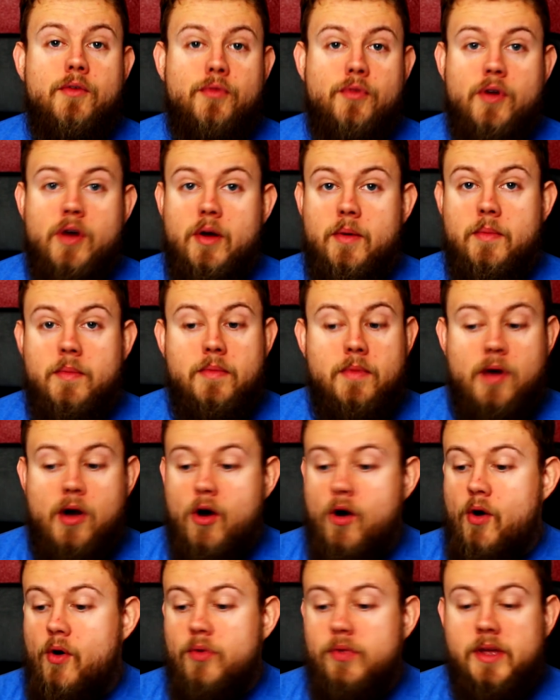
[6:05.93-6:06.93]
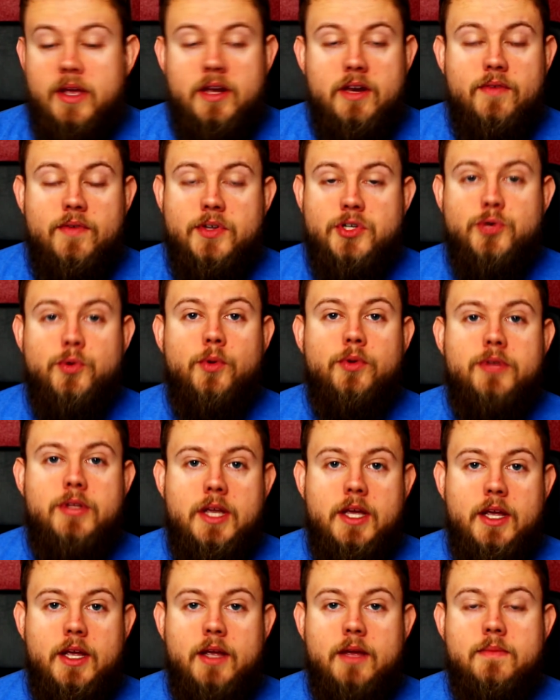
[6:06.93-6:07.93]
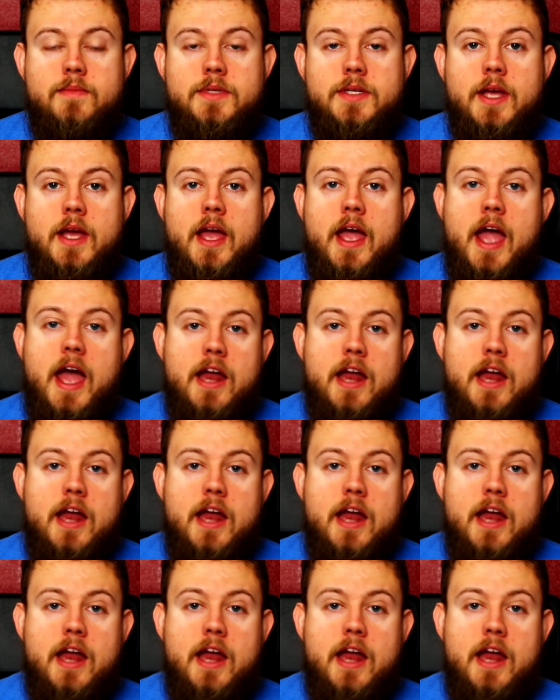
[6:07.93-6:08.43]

from all the individual teams,